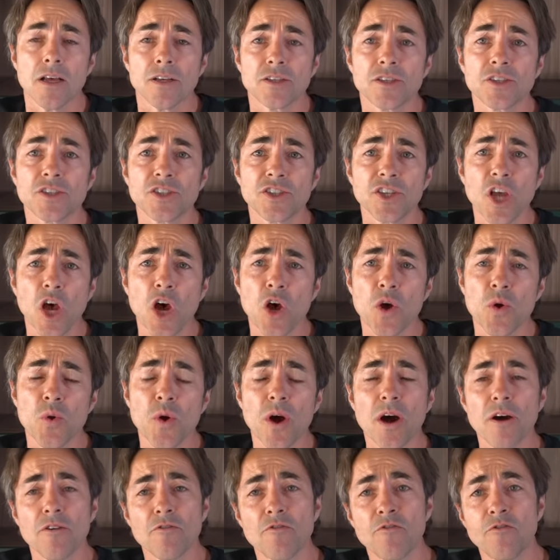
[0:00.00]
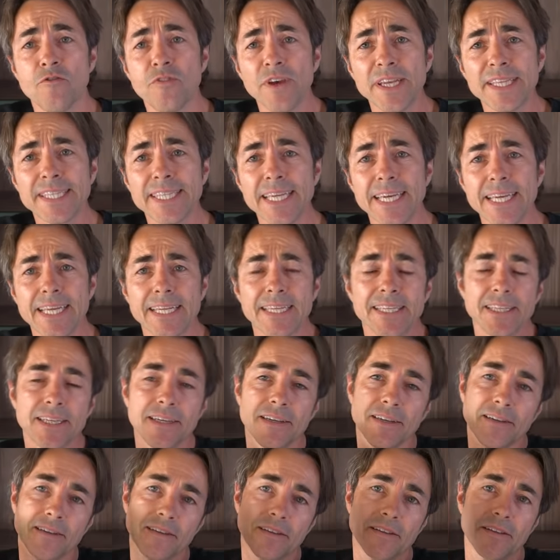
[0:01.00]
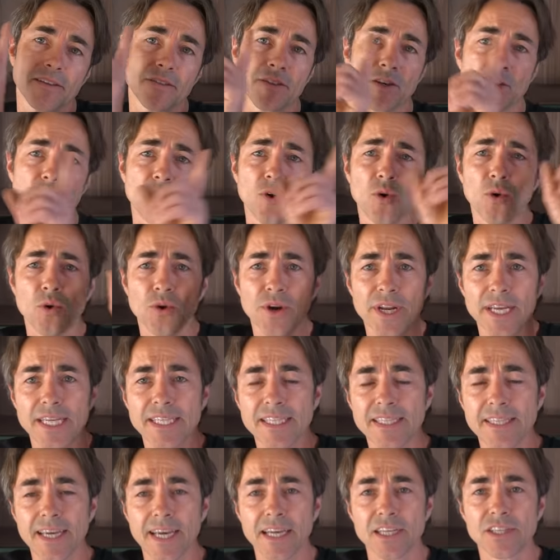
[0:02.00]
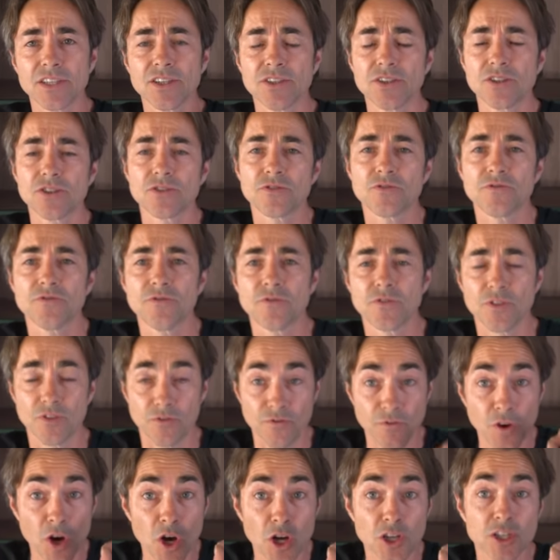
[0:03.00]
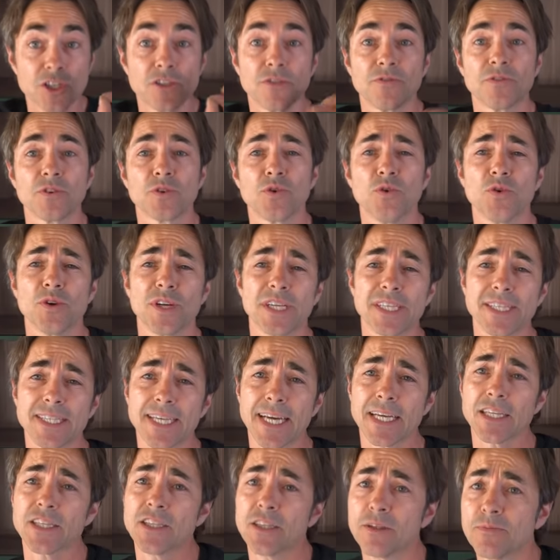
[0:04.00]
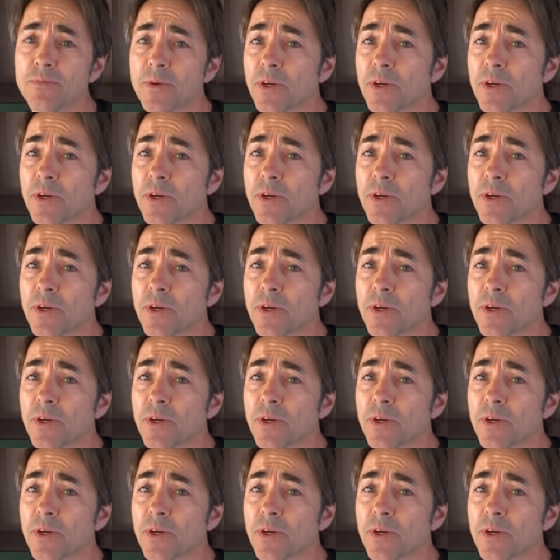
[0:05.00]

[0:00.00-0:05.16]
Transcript: So I've fitted the cornice section, that's the first of the cornice sections,